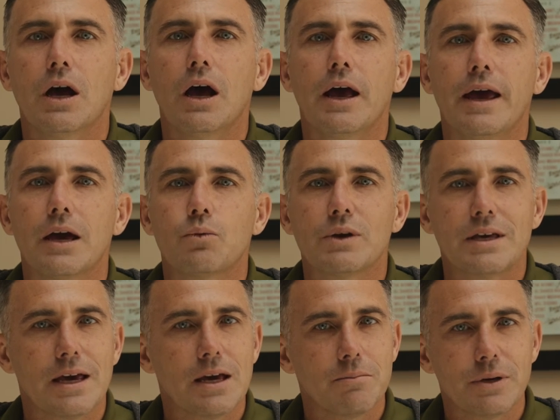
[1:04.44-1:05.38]
and we
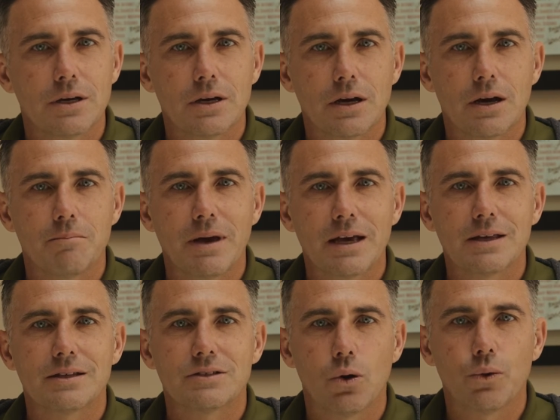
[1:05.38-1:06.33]
can't be
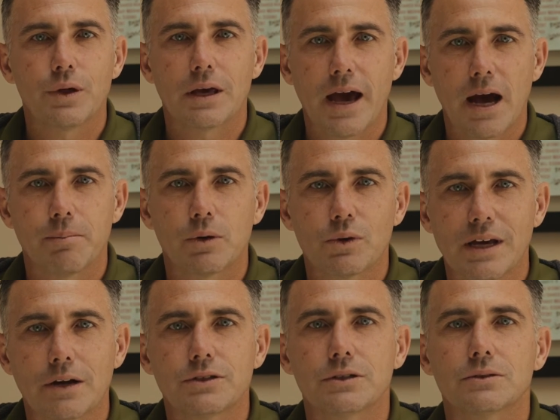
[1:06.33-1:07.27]
making this whole thing happen
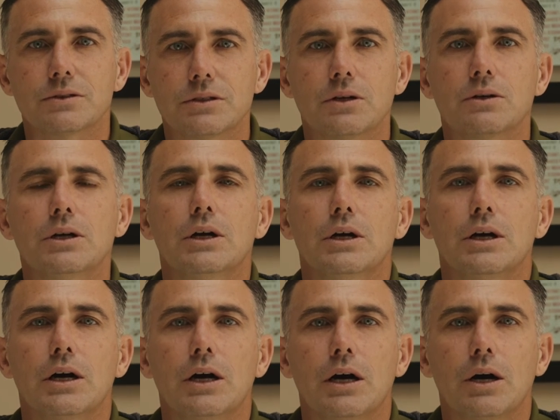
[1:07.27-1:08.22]
without you, so
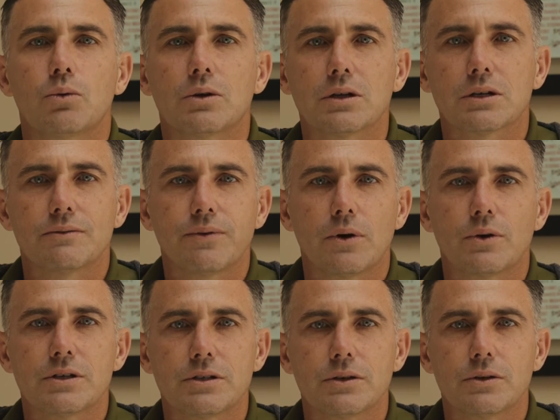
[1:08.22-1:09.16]
we're looking
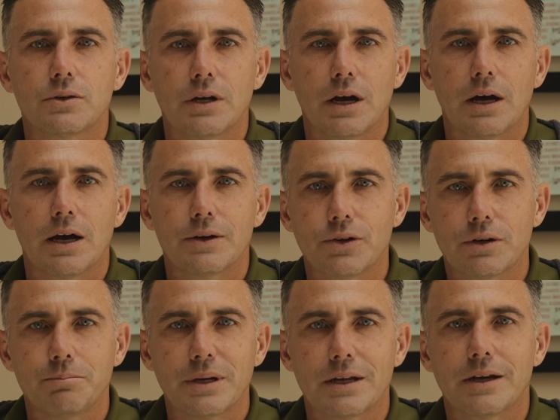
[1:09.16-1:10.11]
forward to
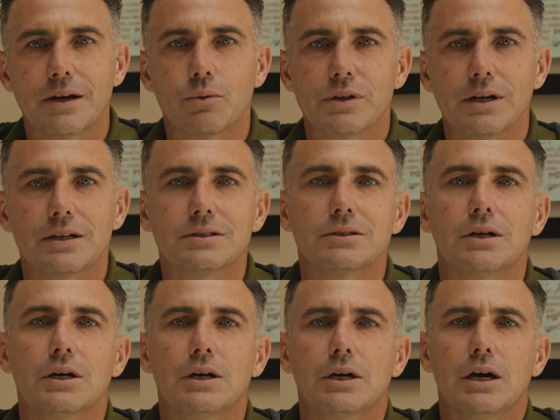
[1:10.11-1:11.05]
your being here with us.
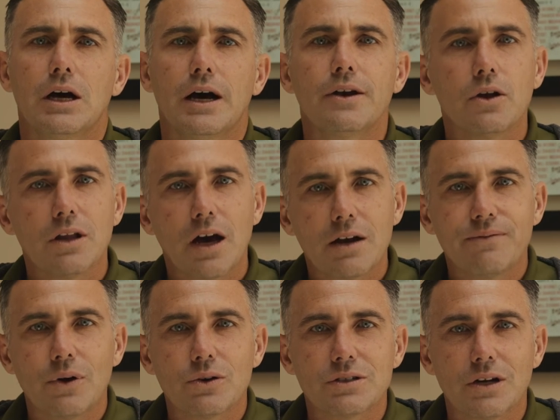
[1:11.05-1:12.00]
I know a lot of
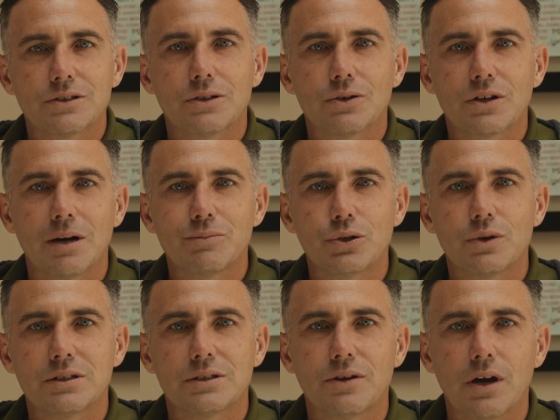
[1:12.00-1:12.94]
folks also come
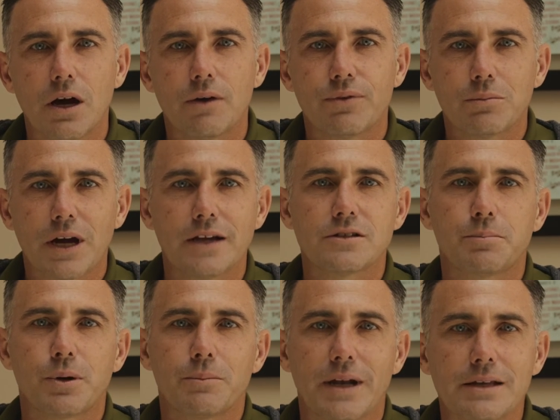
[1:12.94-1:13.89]
to us from Kaiser
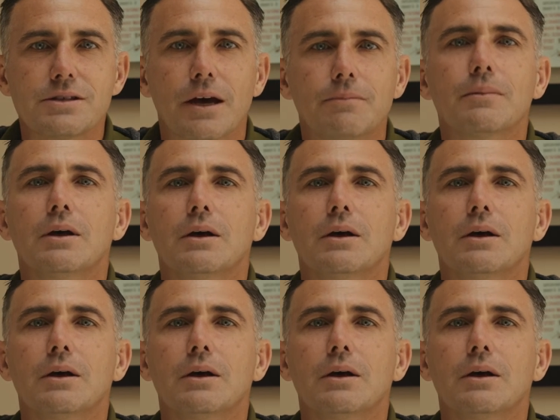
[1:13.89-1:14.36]
Permanente,